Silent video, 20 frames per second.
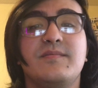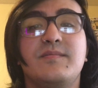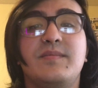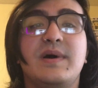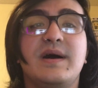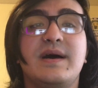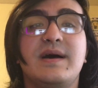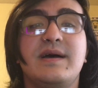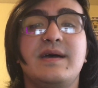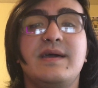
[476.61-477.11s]

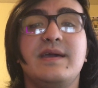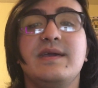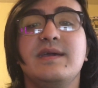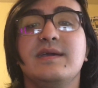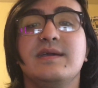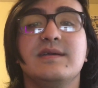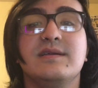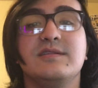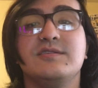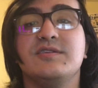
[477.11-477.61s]

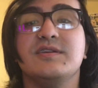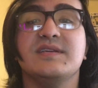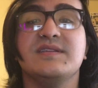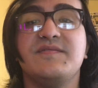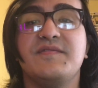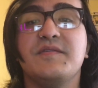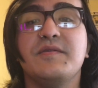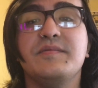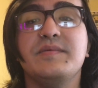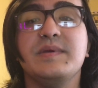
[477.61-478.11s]
by
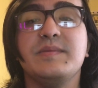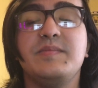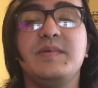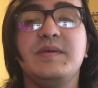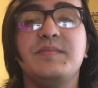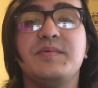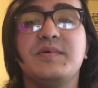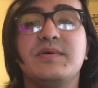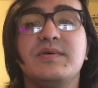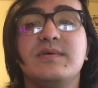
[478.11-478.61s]
transphobic
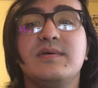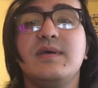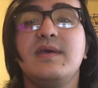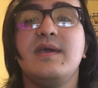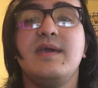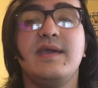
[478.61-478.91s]
people